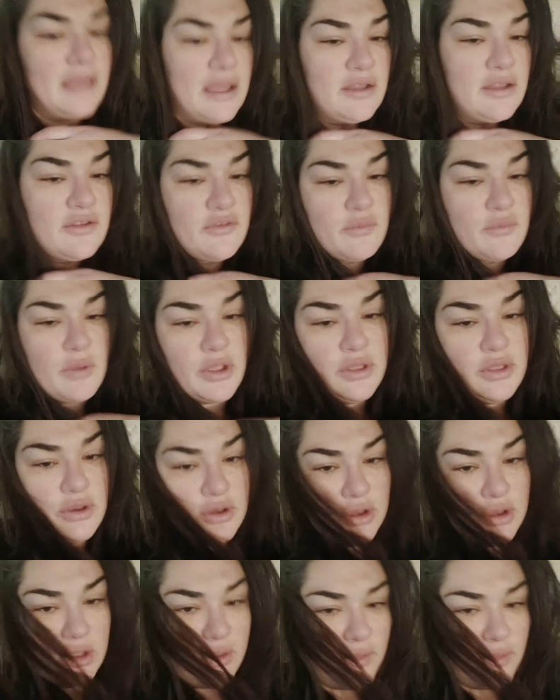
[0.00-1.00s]
I just want you to
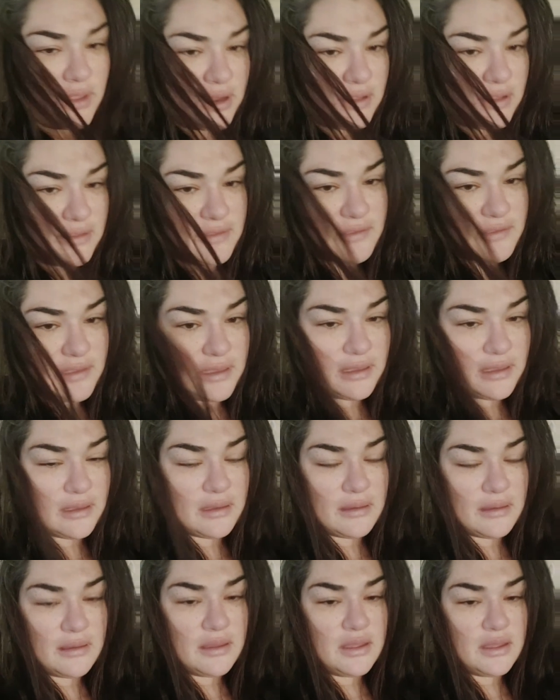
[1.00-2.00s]
know that it's like
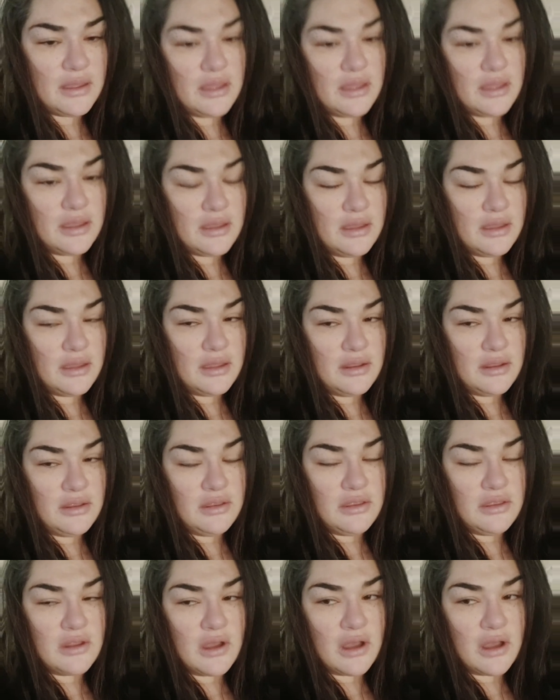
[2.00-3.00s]

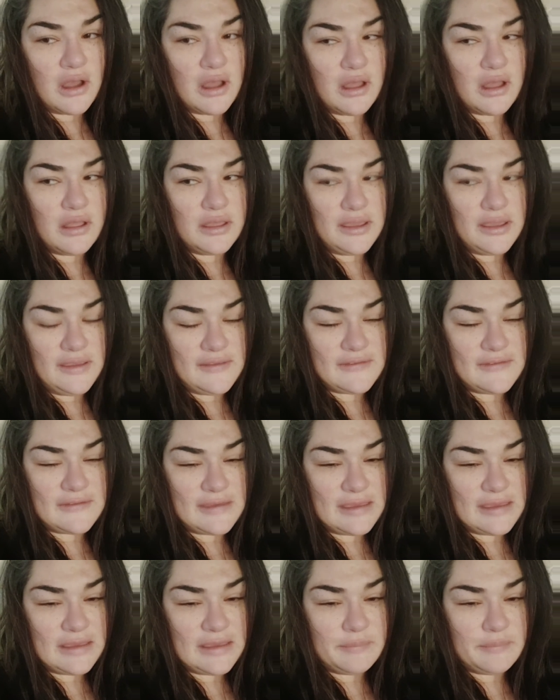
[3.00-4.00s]
not
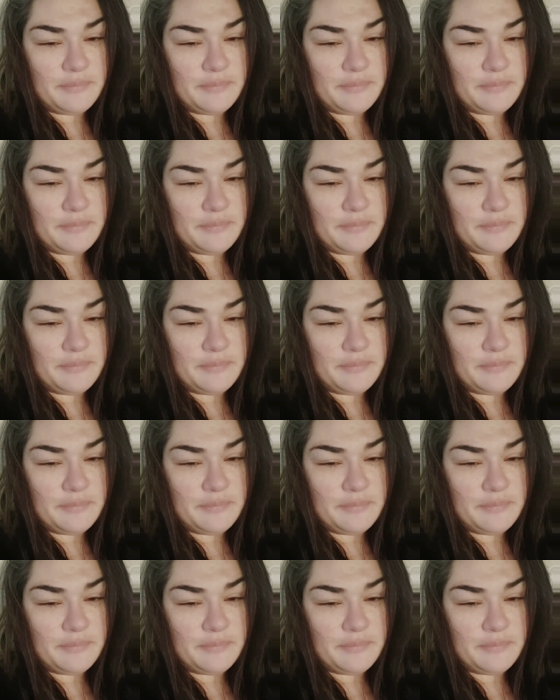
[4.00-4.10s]
easy.